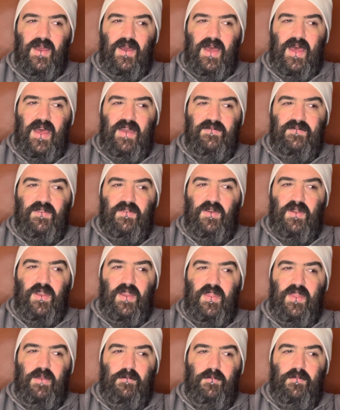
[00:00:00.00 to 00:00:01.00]
I've never heard
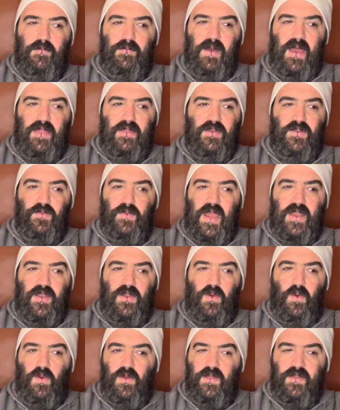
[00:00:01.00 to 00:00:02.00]
anything by this writer
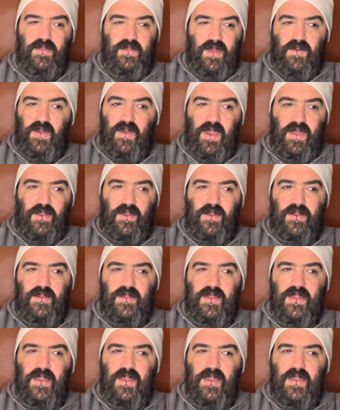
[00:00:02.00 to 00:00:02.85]
or this narrator.